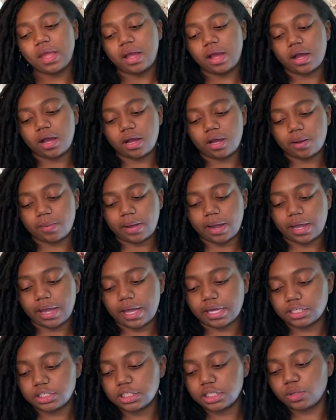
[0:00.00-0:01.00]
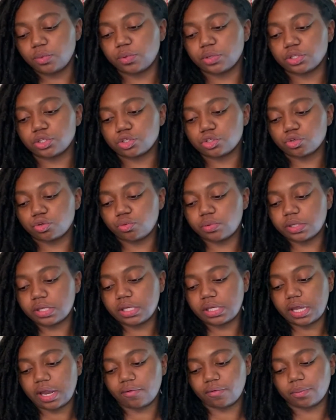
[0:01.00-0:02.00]
I actually went to school with
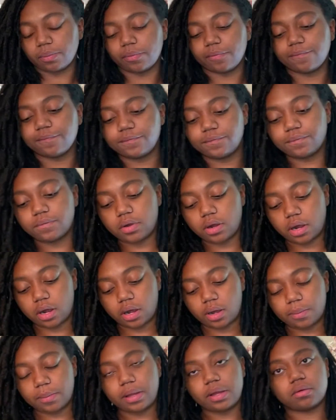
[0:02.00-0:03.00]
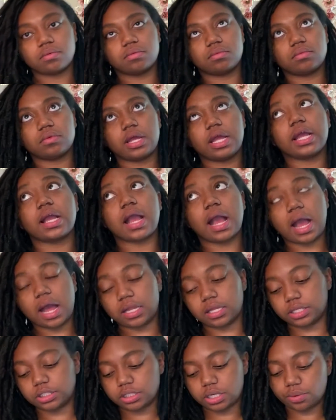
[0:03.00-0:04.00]
Kiara before, in college.